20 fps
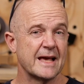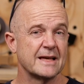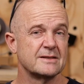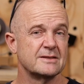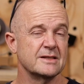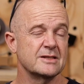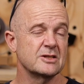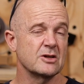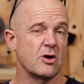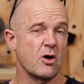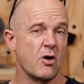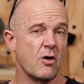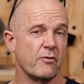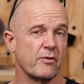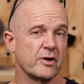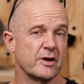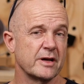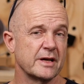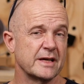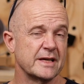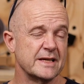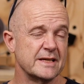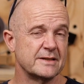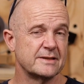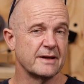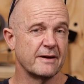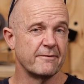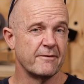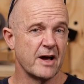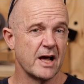as this offer
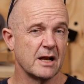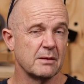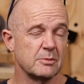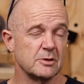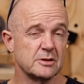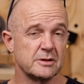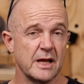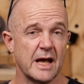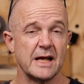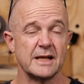is available